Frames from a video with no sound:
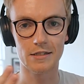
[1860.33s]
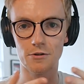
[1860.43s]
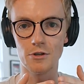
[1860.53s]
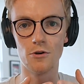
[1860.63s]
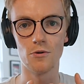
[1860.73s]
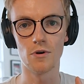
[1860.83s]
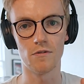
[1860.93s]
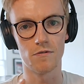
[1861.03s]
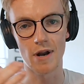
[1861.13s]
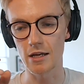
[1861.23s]
until you
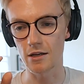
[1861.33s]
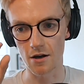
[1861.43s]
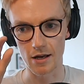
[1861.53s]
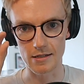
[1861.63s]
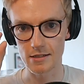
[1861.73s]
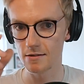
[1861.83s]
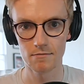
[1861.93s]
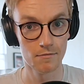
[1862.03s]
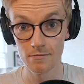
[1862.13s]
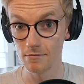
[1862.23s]
have recognized
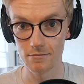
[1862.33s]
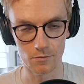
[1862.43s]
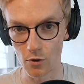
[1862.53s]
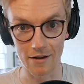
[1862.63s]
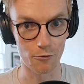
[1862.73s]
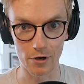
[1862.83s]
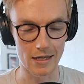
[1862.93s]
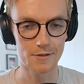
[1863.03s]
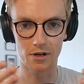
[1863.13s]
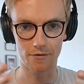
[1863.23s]
whatever it
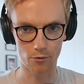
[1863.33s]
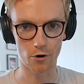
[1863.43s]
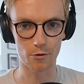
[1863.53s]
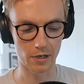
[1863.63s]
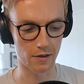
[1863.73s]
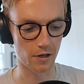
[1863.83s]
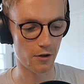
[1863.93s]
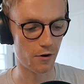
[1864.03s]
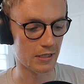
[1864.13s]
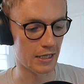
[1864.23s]
is, whatever we're opening the
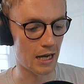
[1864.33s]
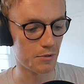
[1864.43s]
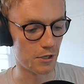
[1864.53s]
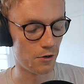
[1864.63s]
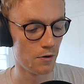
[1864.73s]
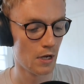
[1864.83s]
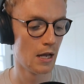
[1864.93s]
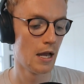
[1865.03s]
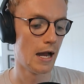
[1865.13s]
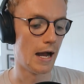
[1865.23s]
curiosity gap to.
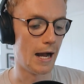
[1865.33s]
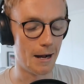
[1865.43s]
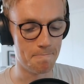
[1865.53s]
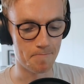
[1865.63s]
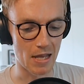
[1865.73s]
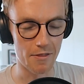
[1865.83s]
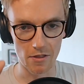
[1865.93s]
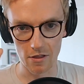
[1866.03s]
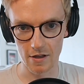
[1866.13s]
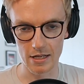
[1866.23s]
And
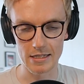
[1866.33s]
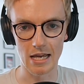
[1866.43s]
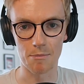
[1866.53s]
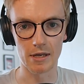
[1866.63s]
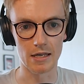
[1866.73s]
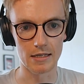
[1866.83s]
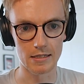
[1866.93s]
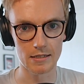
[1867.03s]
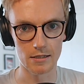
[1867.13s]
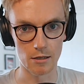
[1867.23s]
then the third step
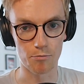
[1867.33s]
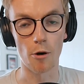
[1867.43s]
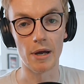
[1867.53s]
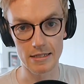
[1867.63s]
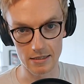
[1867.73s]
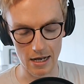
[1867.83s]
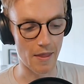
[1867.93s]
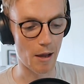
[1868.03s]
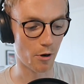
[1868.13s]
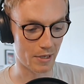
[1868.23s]
is the promise.
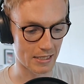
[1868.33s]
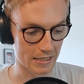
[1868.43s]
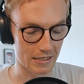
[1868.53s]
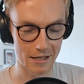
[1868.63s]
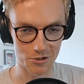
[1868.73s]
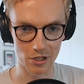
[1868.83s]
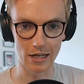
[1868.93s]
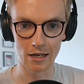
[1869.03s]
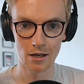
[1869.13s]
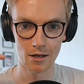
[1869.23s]
And that promise is
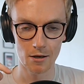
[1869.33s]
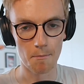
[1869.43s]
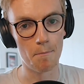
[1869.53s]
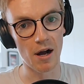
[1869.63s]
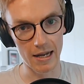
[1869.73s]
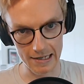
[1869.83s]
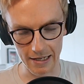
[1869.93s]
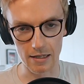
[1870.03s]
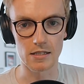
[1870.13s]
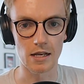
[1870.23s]
essentially, by
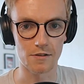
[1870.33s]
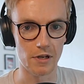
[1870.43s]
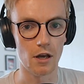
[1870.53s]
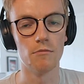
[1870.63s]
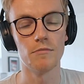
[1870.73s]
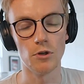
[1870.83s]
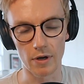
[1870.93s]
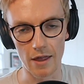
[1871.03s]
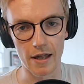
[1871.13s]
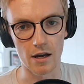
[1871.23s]
clicking this next video, you'll
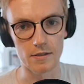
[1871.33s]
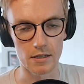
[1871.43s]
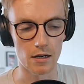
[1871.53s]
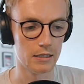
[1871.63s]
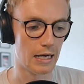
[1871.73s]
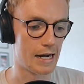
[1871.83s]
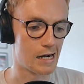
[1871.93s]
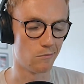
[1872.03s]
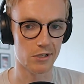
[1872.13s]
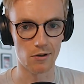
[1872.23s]
get that answer.
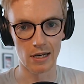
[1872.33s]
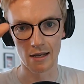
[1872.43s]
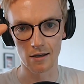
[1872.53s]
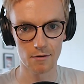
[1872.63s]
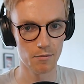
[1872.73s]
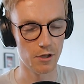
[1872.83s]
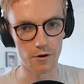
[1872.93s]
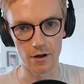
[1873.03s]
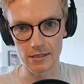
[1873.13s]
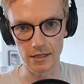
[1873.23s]
So link,
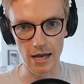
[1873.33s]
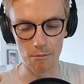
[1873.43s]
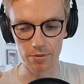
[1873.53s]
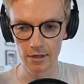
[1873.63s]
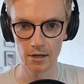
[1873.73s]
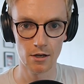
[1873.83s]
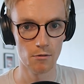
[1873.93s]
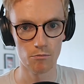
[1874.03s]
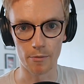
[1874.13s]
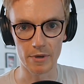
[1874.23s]
curiosity gap,
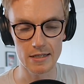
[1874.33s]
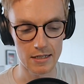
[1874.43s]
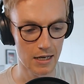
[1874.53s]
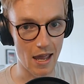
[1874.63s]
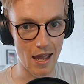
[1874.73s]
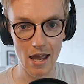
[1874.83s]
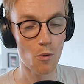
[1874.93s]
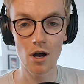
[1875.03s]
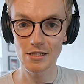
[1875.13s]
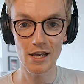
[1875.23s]
promise. It
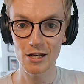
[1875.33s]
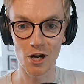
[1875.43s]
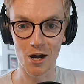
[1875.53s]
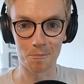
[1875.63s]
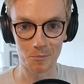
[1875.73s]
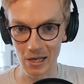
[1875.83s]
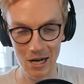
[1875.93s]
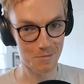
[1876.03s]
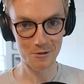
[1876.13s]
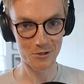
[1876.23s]
works like a charm, like
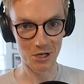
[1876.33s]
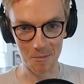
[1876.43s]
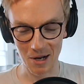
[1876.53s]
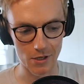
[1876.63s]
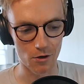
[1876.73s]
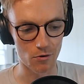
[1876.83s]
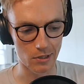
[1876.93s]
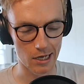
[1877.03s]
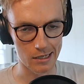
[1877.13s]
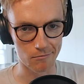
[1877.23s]
an absolute charm. So
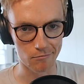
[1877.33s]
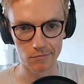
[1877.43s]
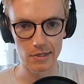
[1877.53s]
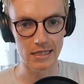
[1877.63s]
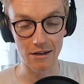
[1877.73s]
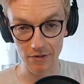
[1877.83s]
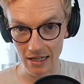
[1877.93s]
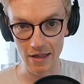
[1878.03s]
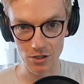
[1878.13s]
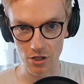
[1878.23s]
definitely
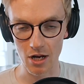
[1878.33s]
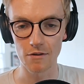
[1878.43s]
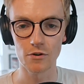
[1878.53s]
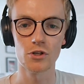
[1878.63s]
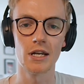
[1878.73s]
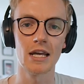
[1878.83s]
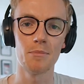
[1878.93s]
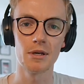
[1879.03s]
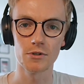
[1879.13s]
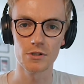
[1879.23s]
give that a try if you're trying to get
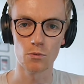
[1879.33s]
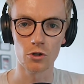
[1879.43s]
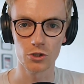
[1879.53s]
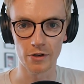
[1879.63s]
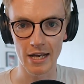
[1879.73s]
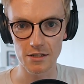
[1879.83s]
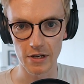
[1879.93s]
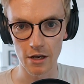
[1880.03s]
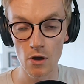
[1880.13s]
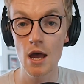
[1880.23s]
people to watch your next
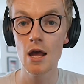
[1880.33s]
video.